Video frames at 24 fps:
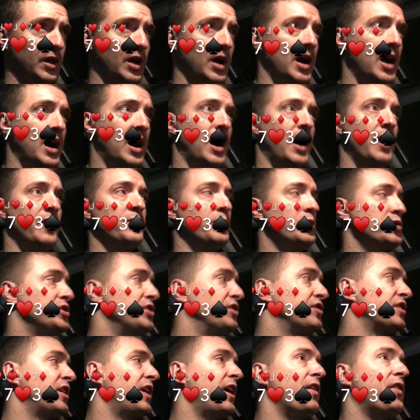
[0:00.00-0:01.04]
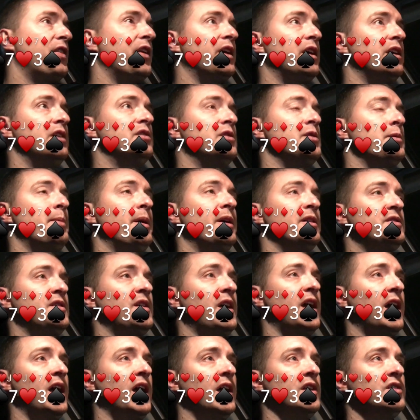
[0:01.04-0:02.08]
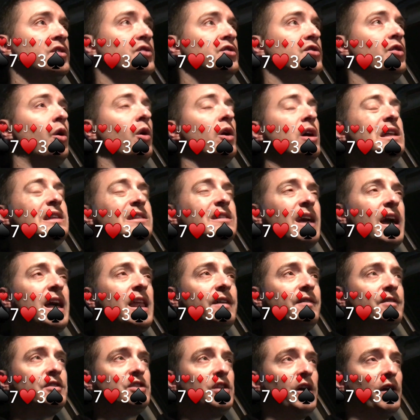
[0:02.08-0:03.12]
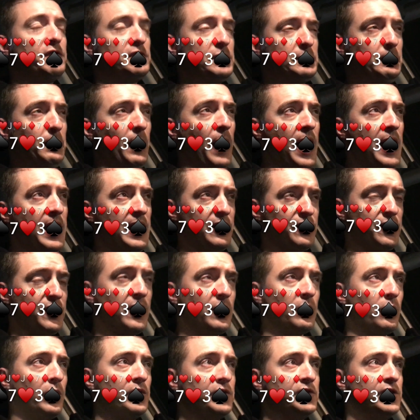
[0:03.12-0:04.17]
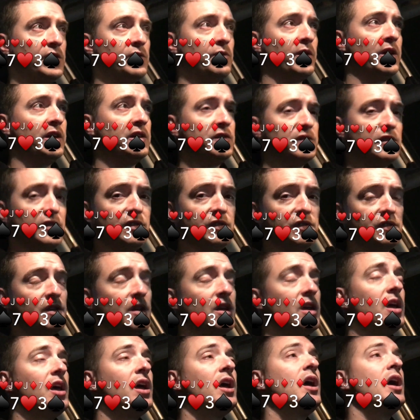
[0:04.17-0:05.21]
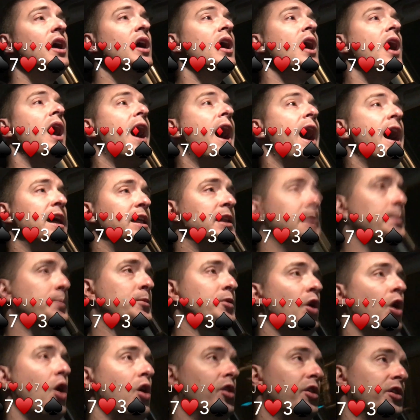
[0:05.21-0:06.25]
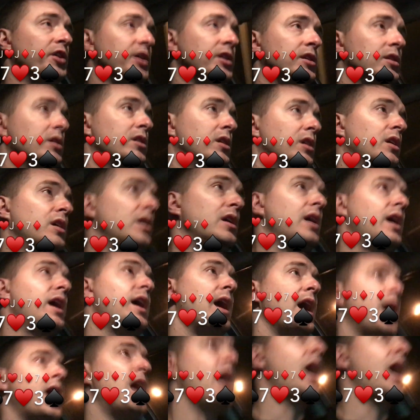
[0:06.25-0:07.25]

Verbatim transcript: uh, which he's going to think he's the best hand. So it's kind of a tough spot, I think, once he raises. I end up calling. Uh,